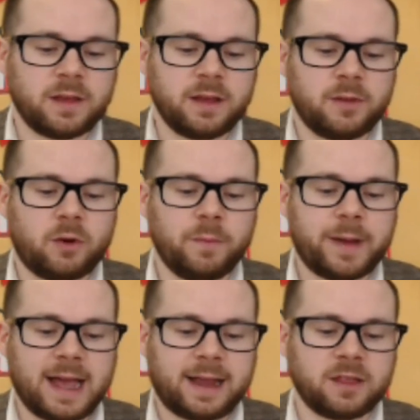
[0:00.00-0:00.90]
is the
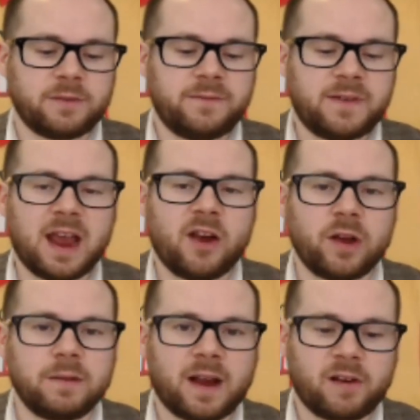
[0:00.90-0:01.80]
whole package.
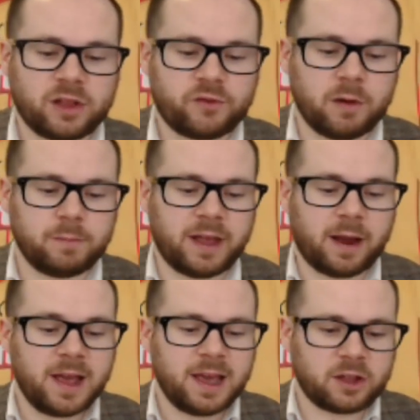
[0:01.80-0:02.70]
Very, very strong
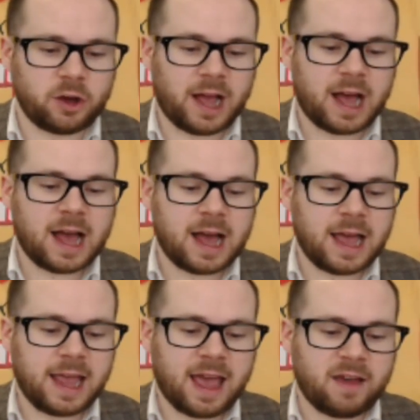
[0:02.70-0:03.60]
player. He's got
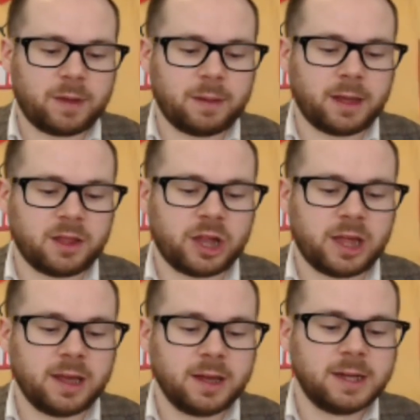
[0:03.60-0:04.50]
high
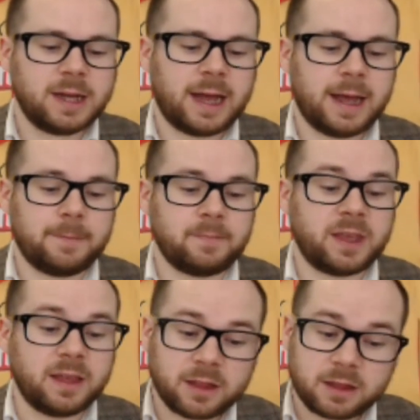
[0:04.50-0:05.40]
FPPG.
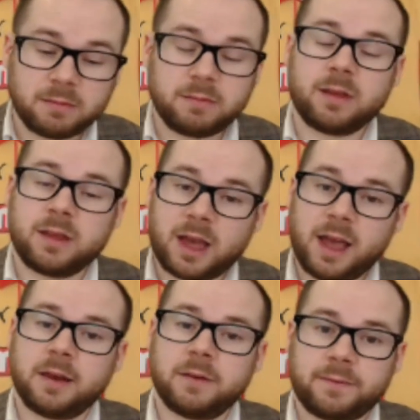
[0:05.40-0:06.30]
He's
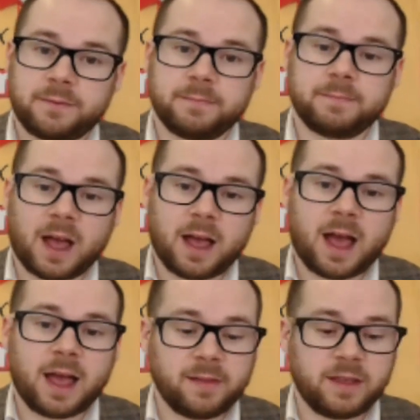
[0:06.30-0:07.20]
kind of
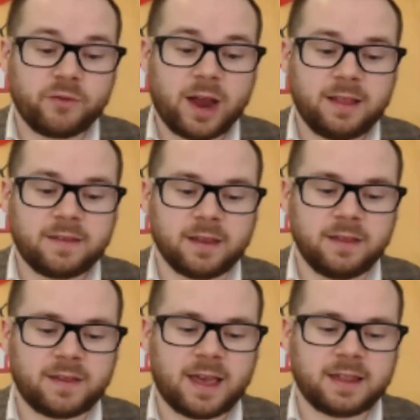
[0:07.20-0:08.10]
highly
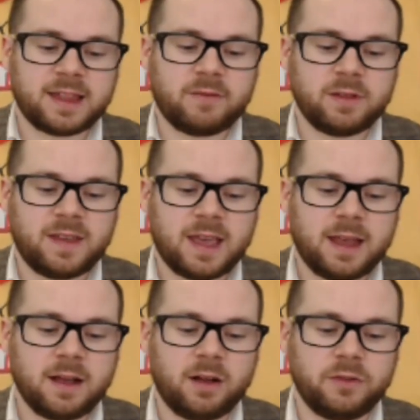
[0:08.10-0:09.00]
rated at
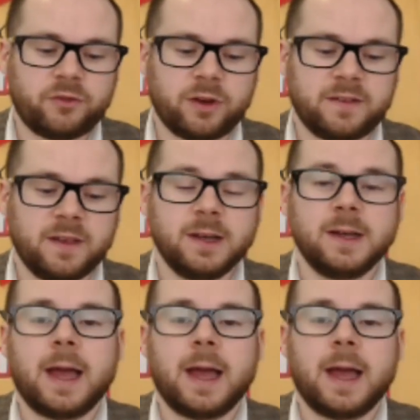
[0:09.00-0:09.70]
7,800,